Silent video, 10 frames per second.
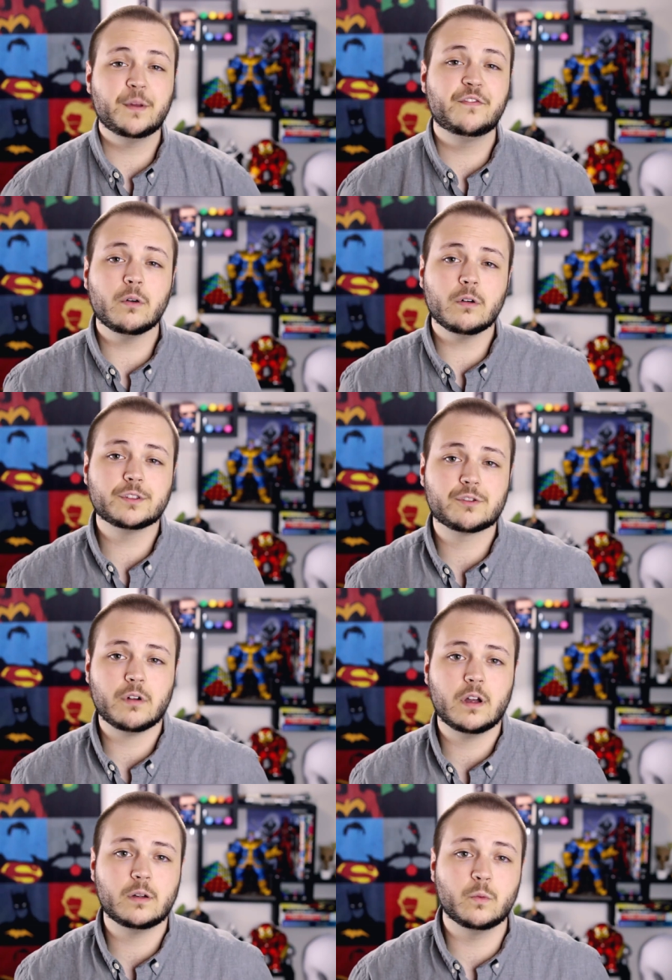But before
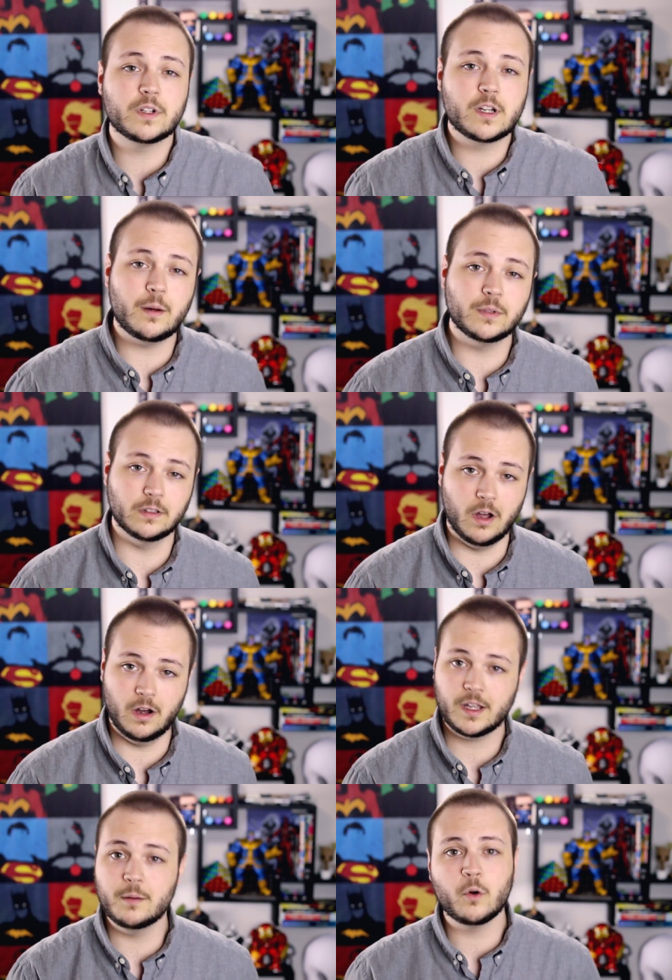Ultron would come
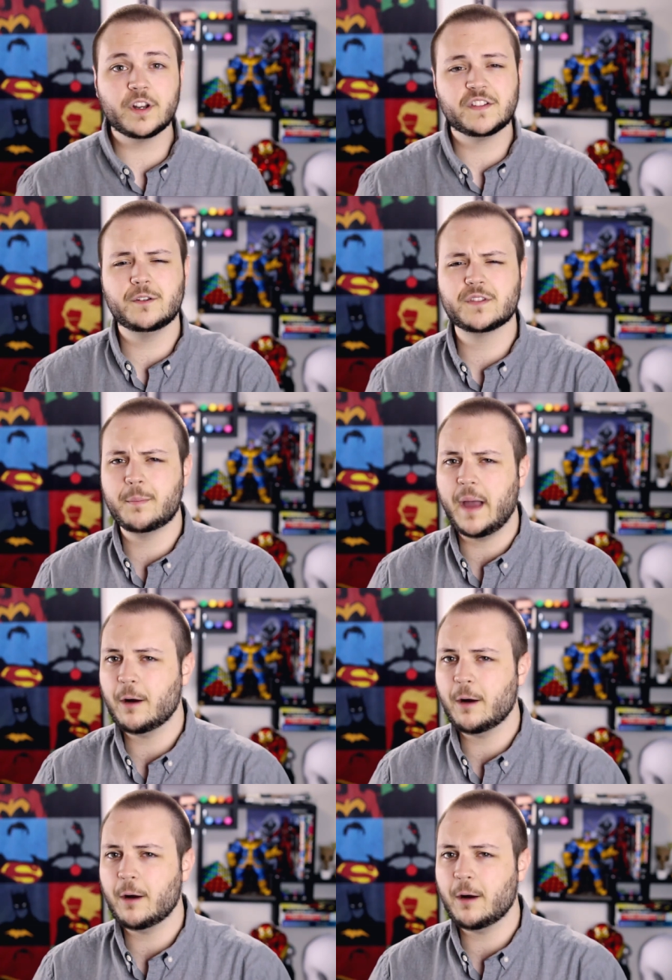along, Immortus used a